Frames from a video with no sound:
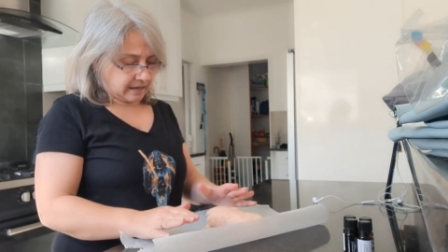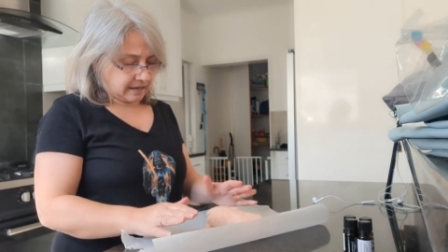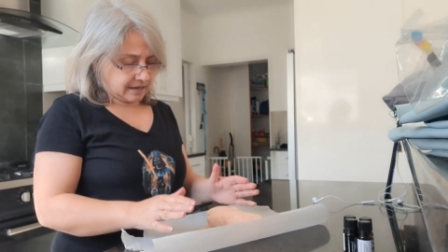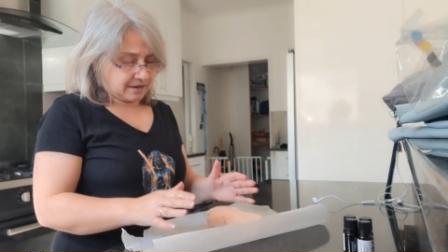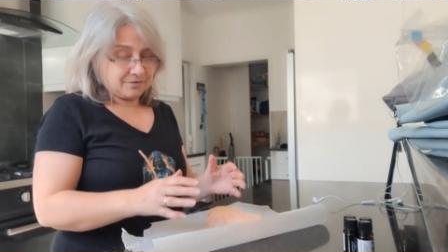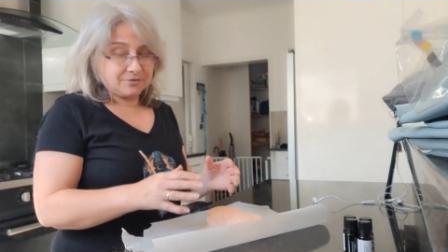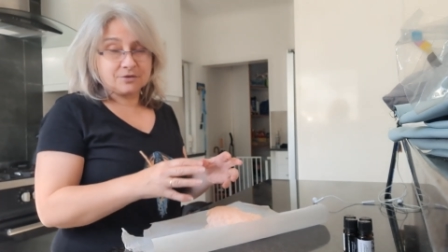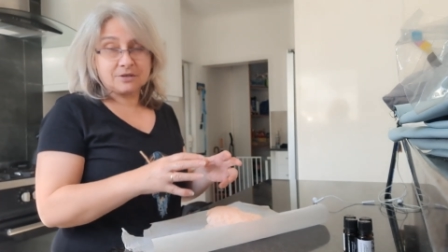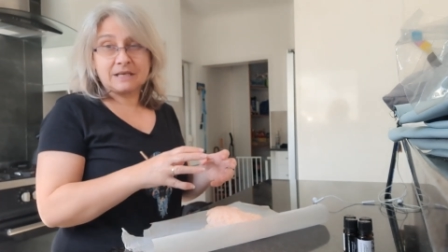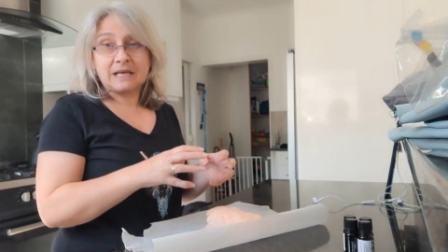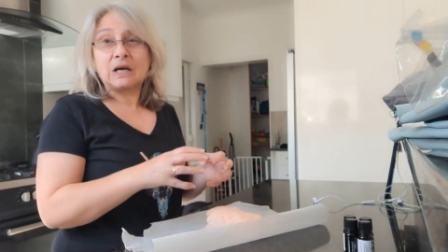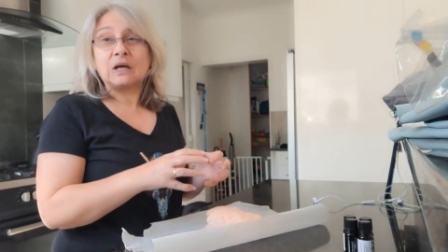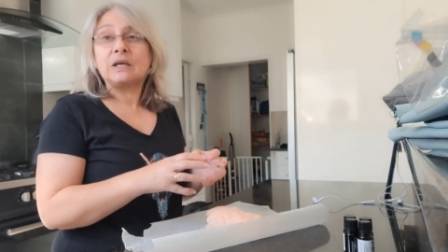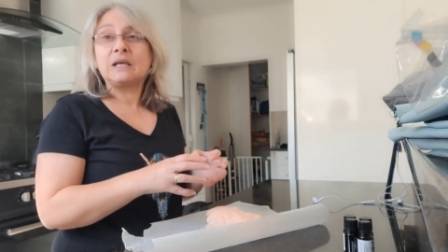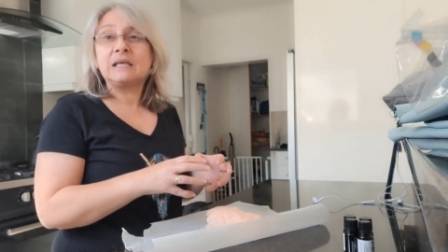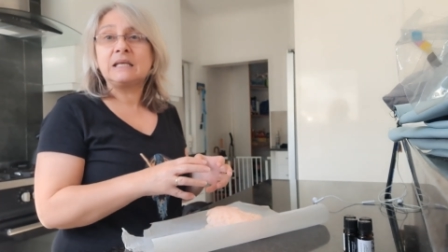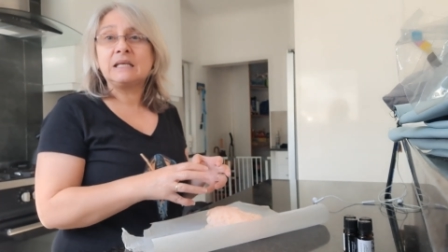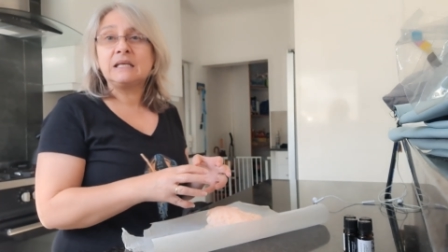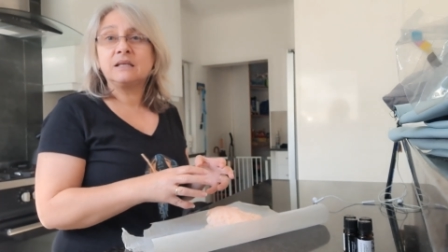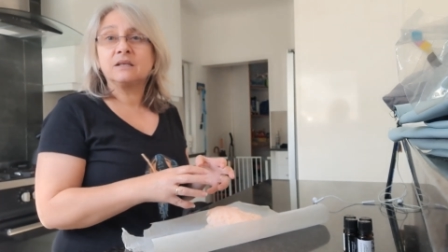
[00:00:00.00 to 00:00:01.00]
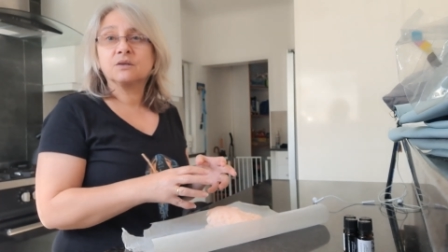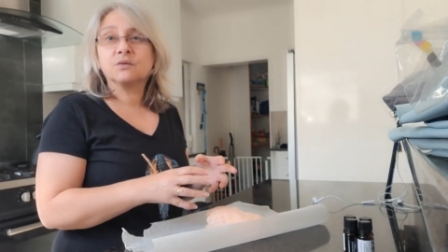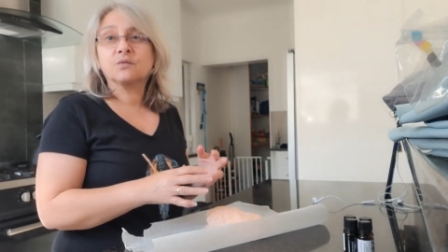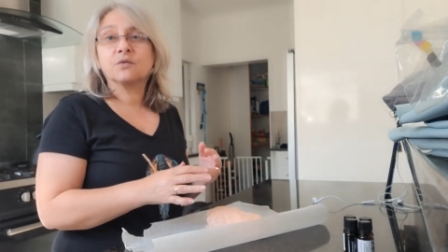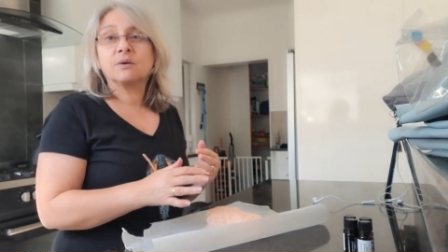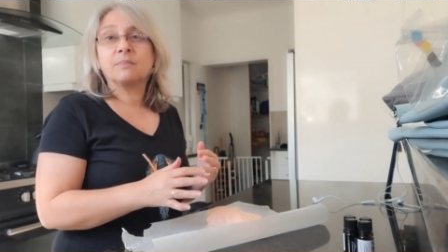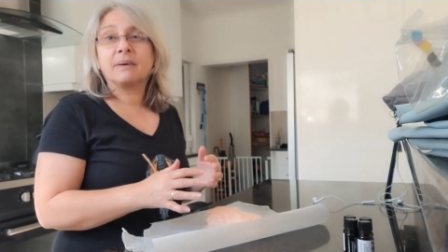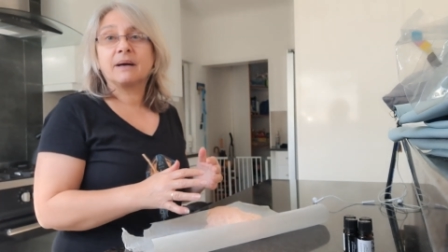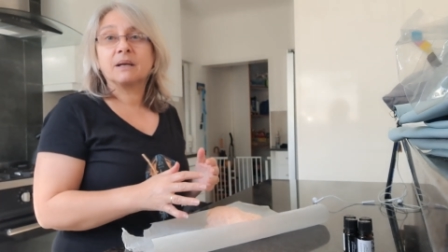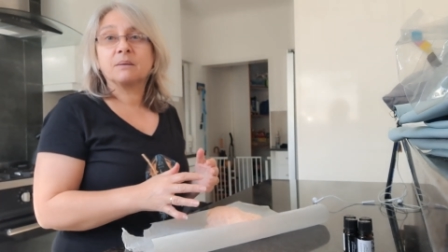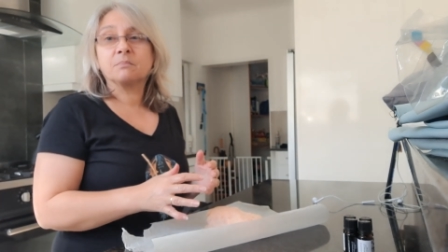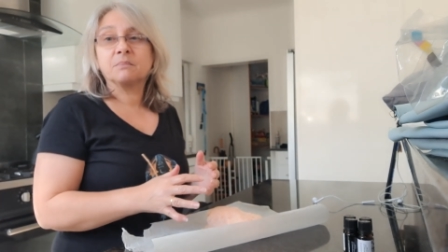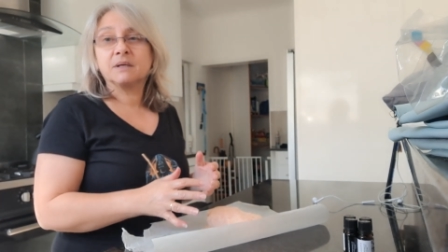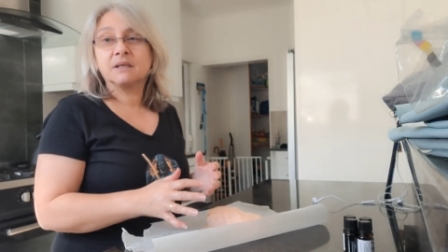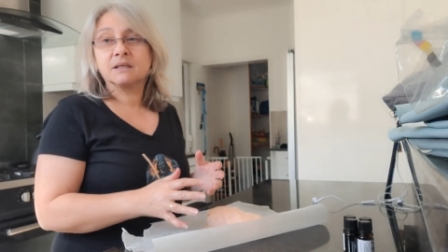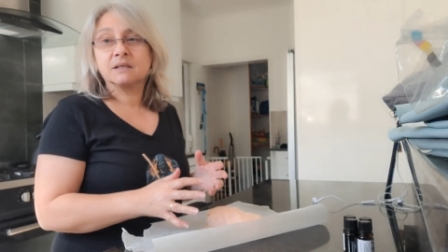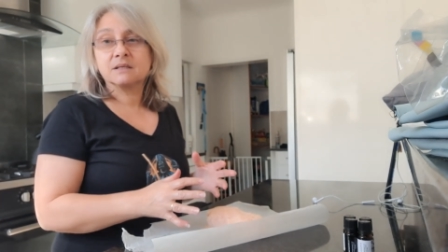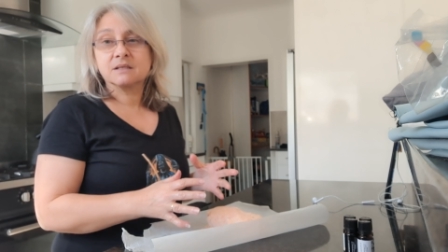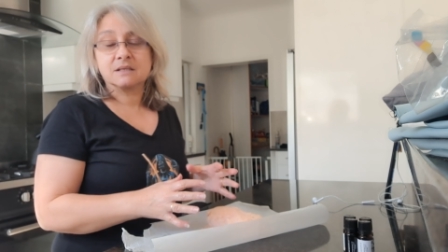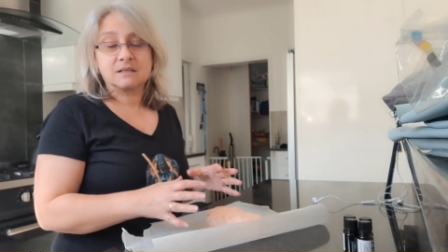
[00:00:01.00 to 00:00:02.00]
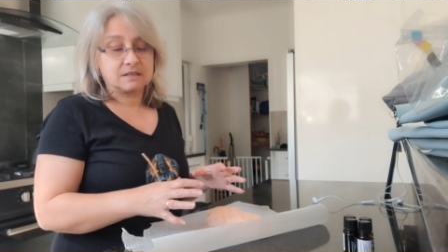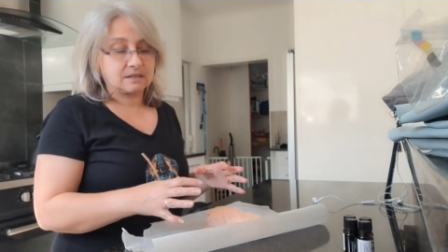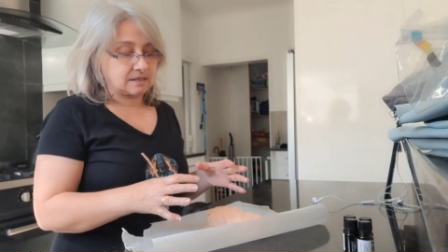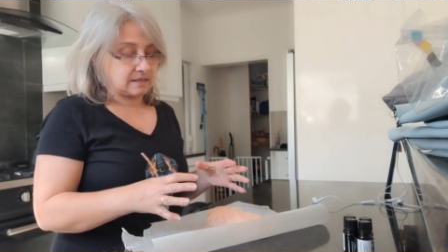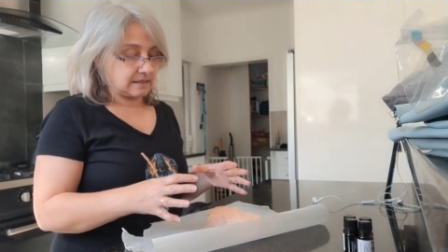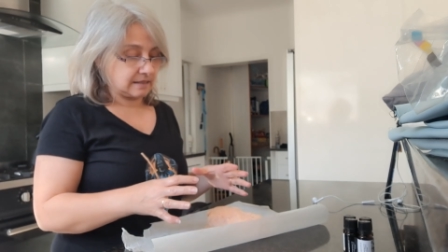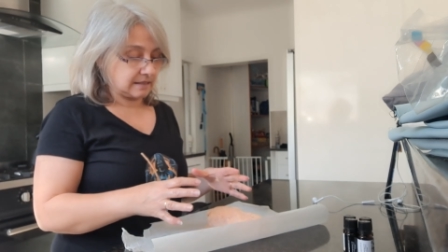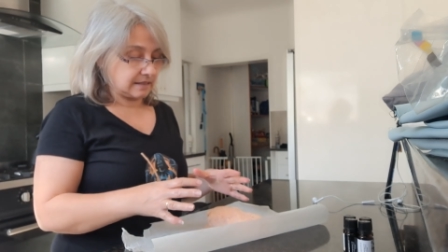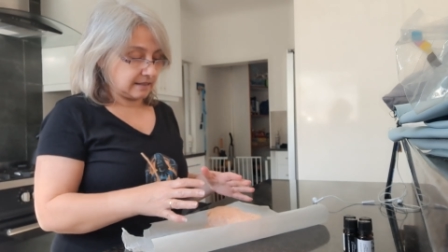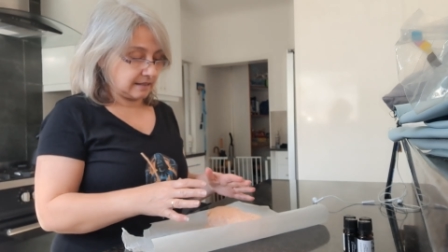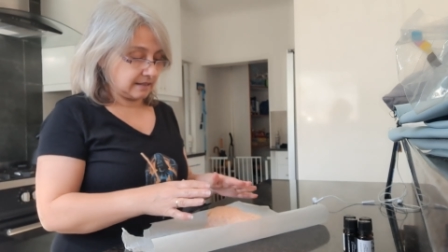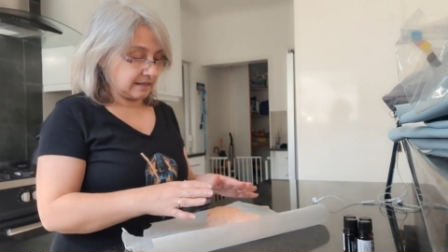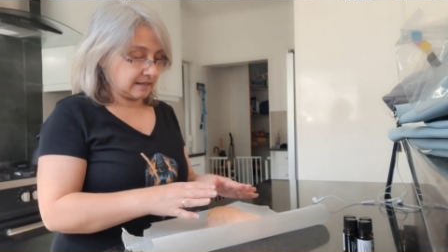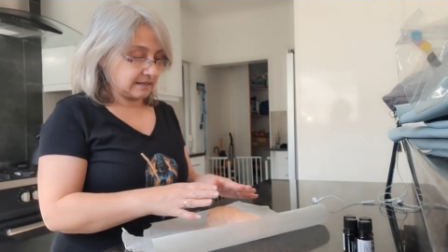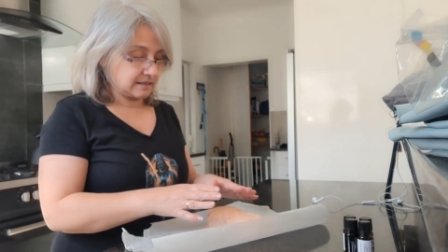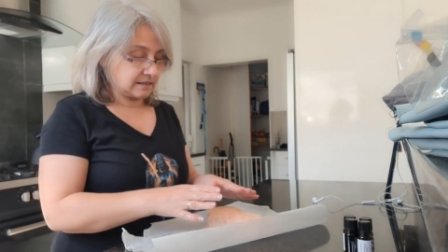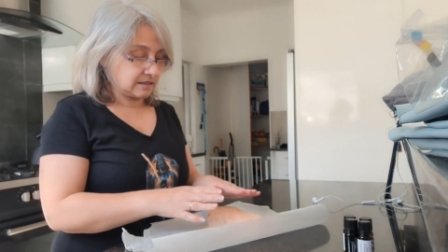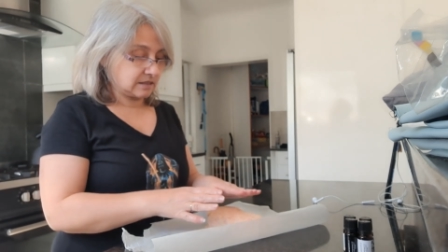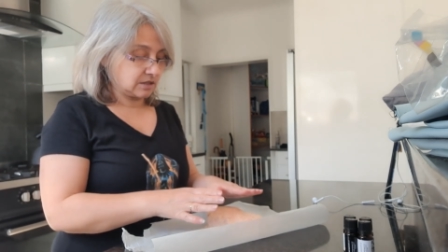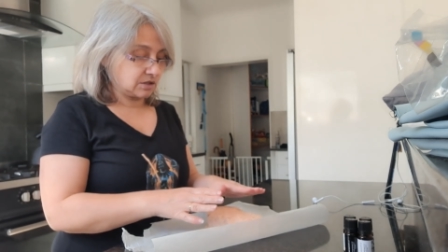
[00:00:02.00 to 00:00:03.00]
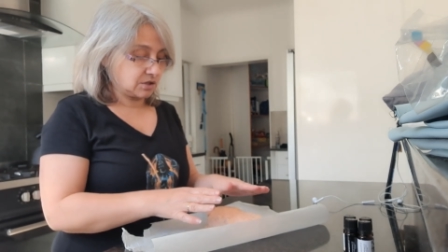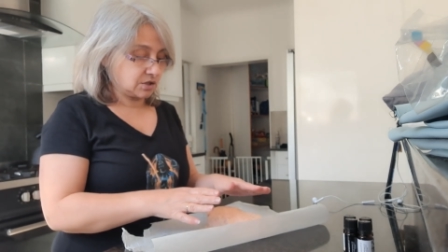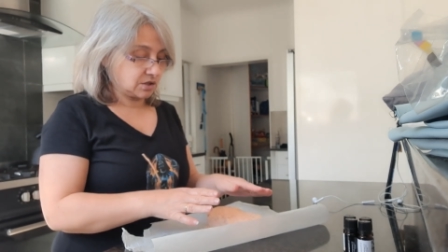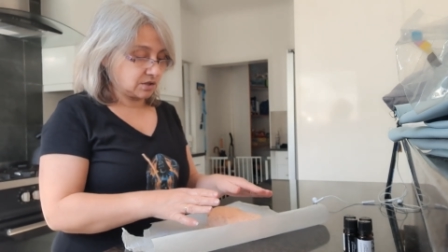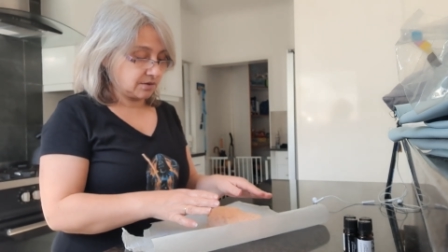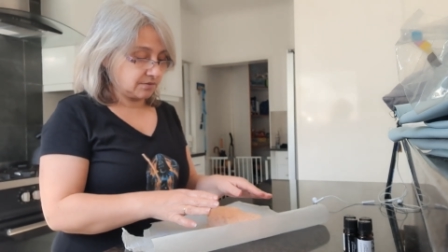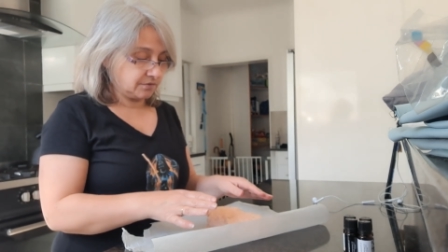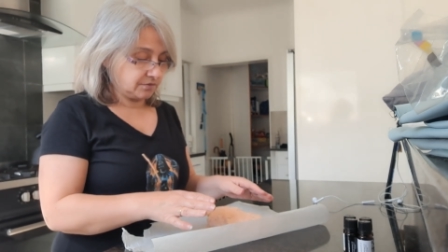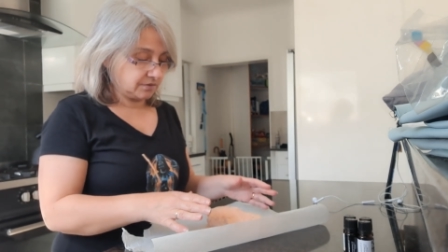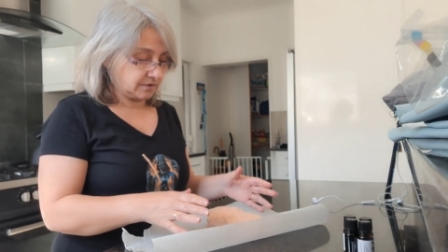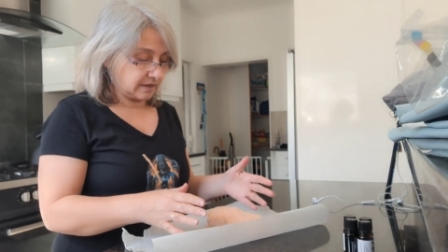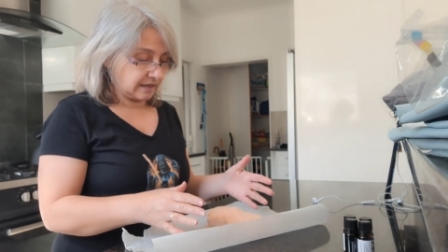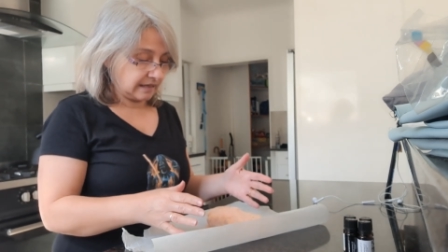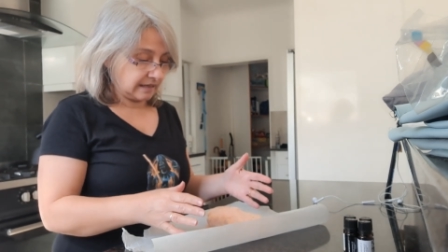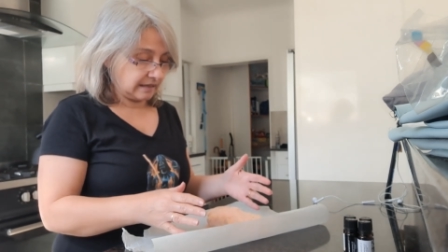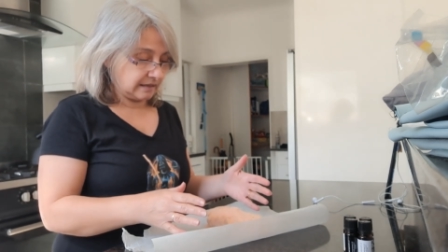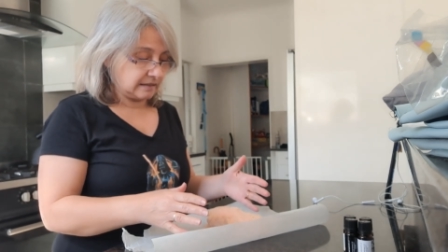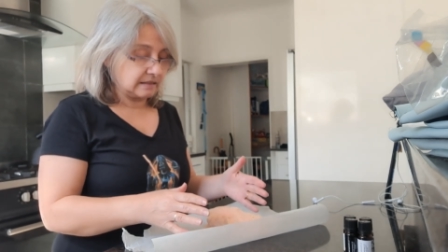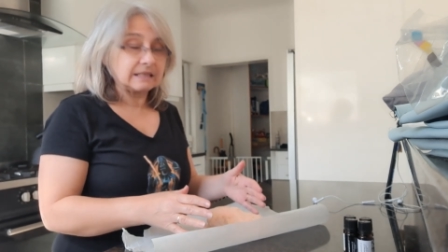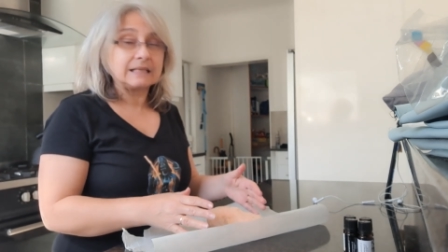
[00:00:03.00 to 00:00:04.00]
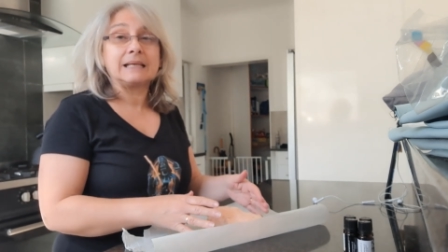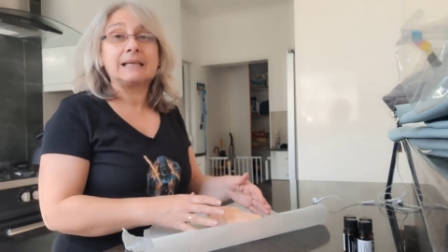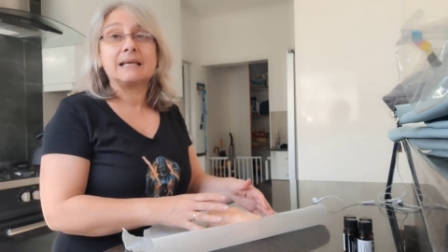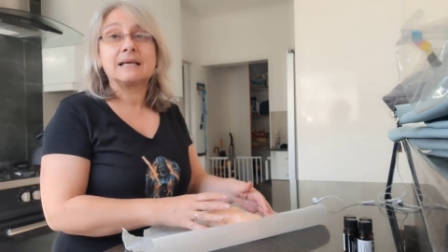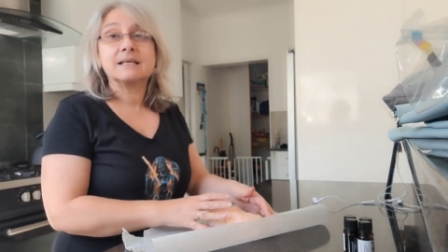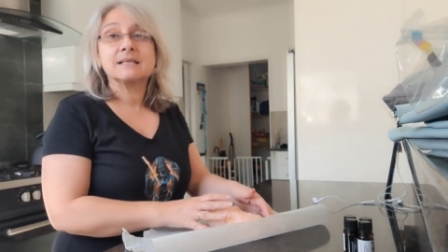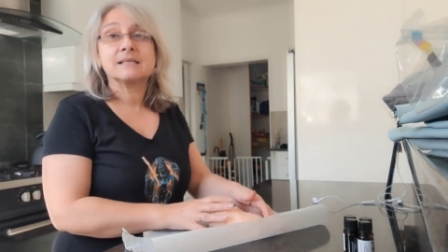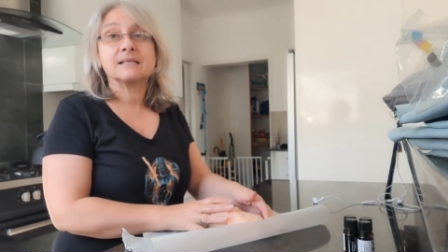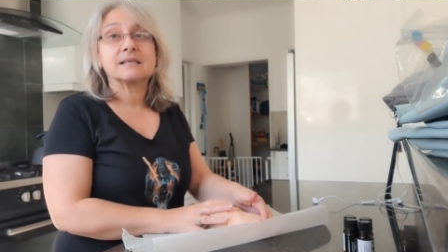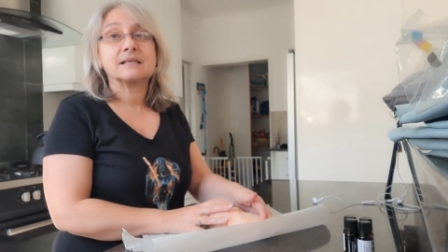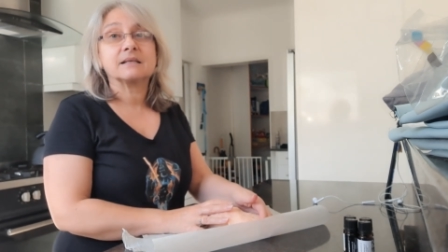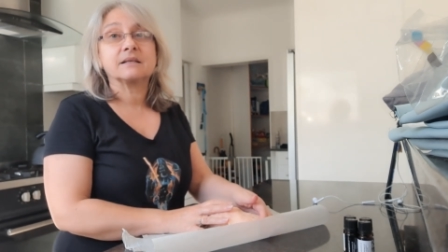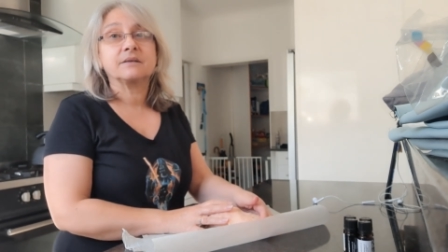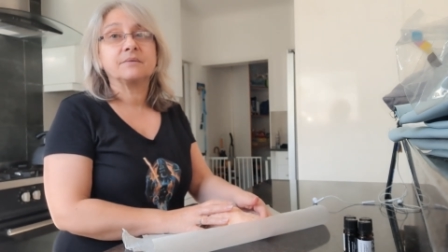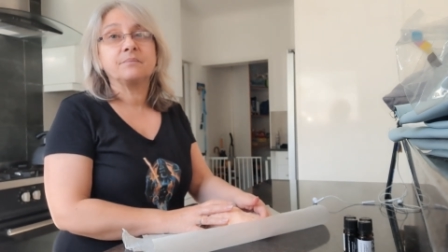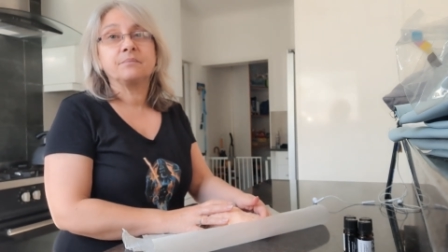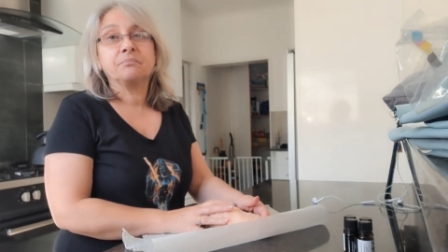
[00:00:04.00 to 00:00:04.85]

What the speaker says: I have to now knead it for about a minute until it gets soft and elastic.